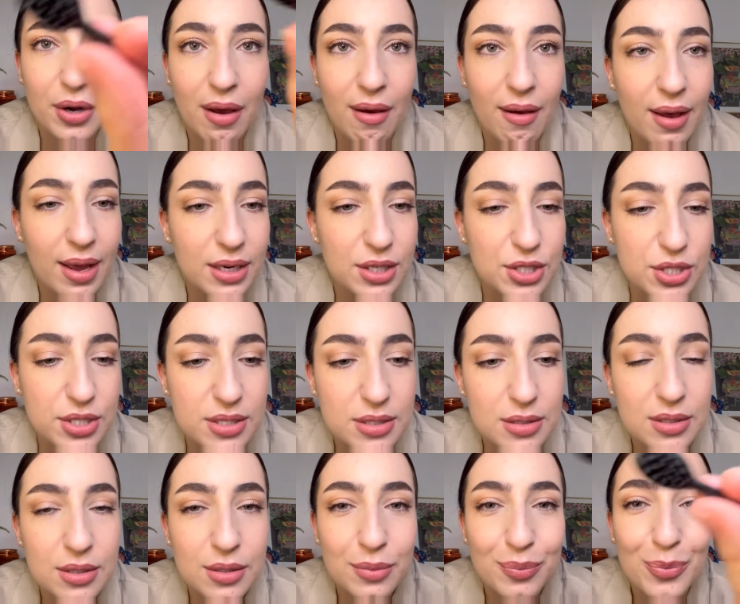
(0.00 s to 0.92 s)
I
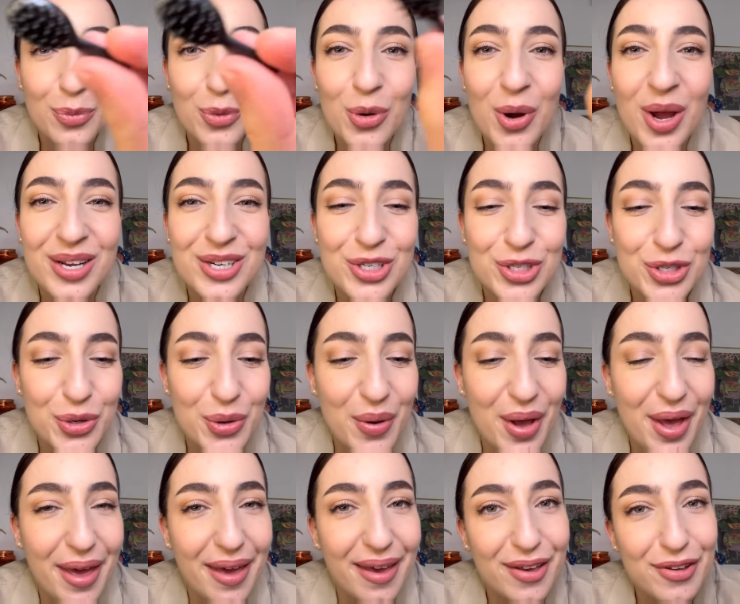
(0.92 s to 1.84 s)
just brush your
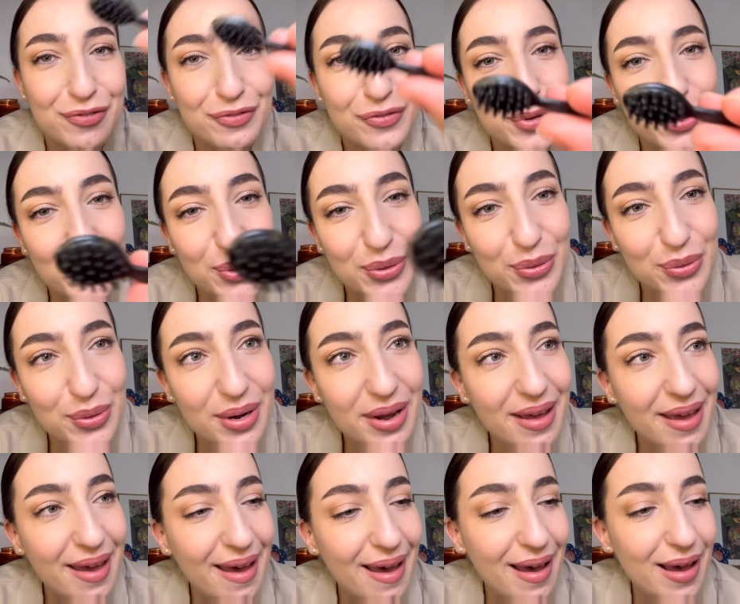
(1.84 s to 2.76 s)
hair for you
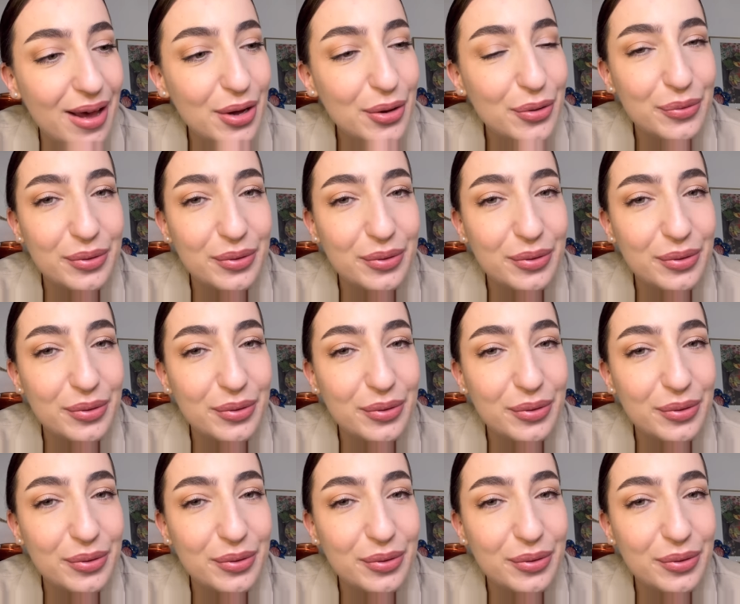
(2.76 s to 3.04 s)
now